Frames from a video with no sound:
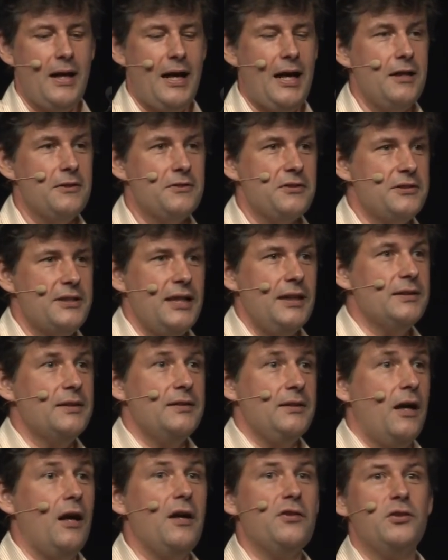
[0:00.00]
I understand
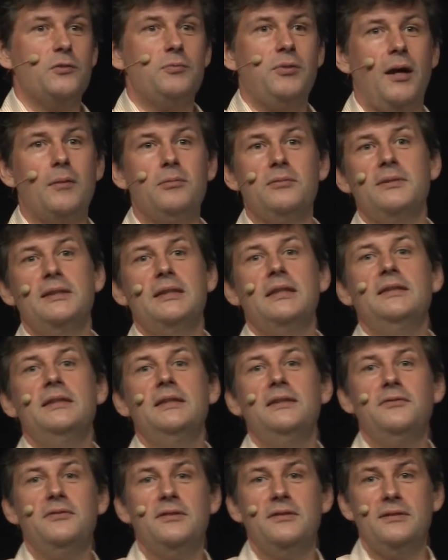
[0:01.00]
that the author probably
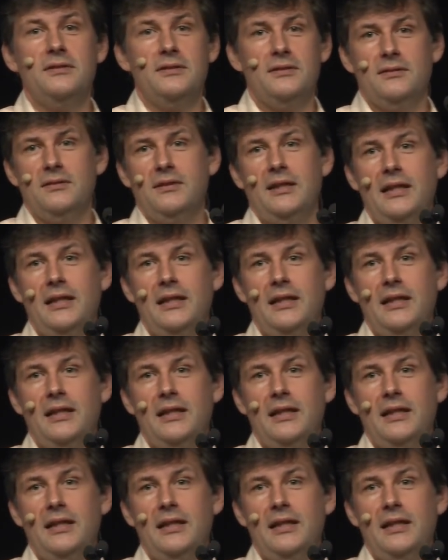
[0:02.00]
didn't even,